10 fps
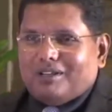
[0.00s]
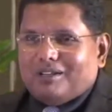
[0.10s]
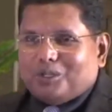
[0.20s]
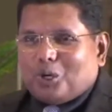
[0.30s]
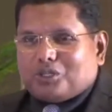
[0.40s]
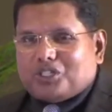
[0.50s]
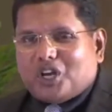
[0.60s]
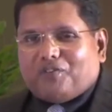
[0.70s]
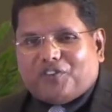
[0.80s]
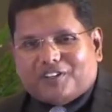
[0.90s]
Dr.
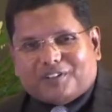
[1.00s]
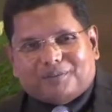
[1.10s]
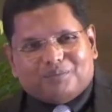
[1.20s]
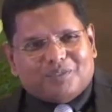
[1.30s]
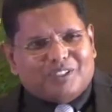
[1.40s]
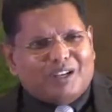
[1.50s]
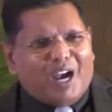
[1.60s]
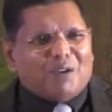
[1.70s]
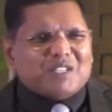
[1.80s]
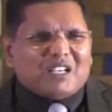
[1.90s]
Jaffer.
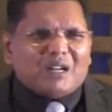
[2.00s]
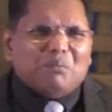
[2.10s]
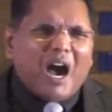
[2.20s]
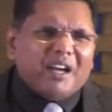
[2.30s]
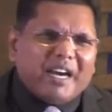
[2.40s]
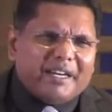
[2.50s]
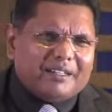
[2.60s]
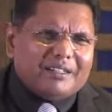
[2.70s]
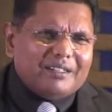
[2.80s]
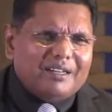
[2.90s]
I was admiring
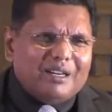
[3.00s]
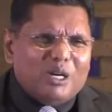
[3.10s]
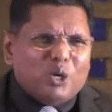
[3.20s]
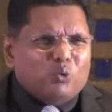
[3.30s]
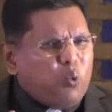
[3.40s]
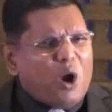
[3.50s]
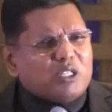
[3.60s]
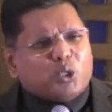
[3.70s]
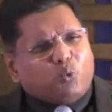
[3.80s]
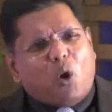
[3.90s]

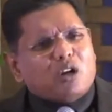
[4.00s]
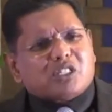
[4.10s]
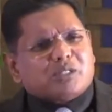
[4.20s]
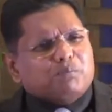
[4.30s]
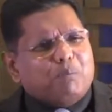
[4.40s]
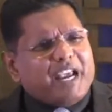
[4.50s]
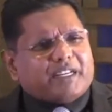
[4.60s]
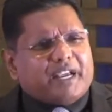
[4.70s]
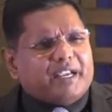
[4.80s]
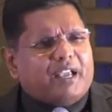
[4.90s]
what was
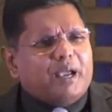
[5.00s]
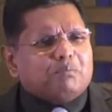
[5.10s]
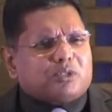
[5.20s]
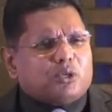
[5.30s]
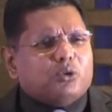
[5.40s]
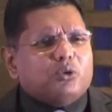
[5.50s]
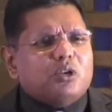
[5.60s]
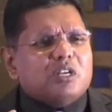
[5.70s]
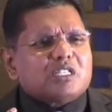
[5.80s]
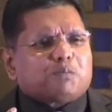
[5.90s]
making him to
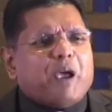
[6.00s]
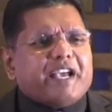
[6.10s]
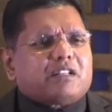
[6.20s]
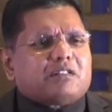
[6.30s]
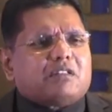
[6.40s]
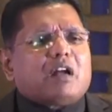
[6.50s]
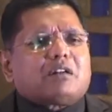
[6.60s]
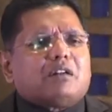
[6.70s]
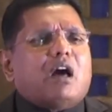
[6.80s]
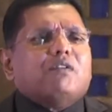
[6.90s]
speak
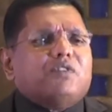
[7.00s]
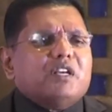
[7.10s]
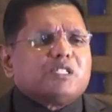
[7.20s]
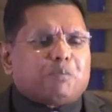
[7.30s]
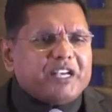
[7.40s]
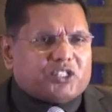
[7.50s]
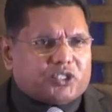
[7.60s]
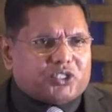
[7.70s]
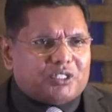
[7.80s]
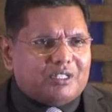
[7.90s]
that lovely
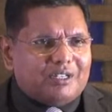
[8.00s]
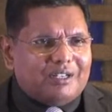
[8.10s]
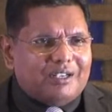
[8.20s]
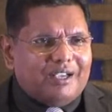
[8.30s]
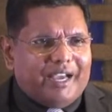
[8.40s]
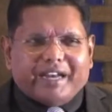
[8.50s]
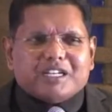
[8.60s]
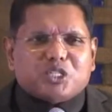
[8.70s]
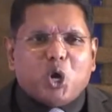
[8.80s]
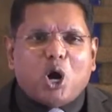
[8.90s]
speech. It
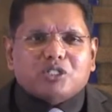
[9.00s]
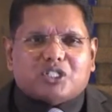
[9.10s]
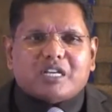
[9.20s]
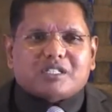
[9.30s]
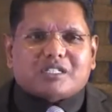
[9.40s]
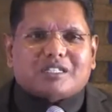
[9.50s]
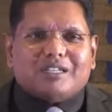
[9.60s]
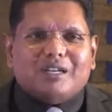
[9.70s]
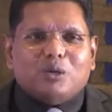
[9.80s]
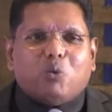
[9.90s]
is not just
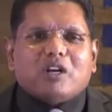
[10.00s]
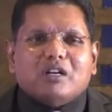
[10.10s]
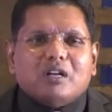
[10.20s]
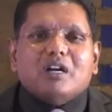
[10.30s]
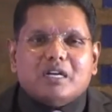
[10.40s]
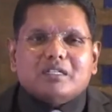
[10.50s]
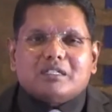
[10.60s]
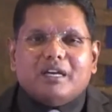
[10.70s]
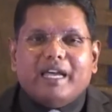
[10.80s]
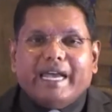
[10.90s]
what he learned,
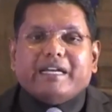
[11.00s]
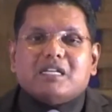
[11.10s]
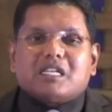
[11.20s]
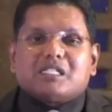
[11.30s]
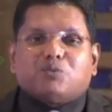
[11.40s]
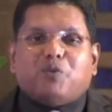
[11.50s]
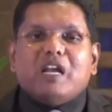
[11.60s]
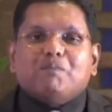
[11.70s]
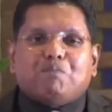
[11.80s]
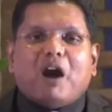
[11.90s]
it is his
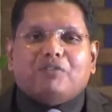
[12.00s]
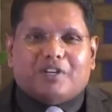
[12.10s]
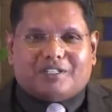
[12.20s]
willpower.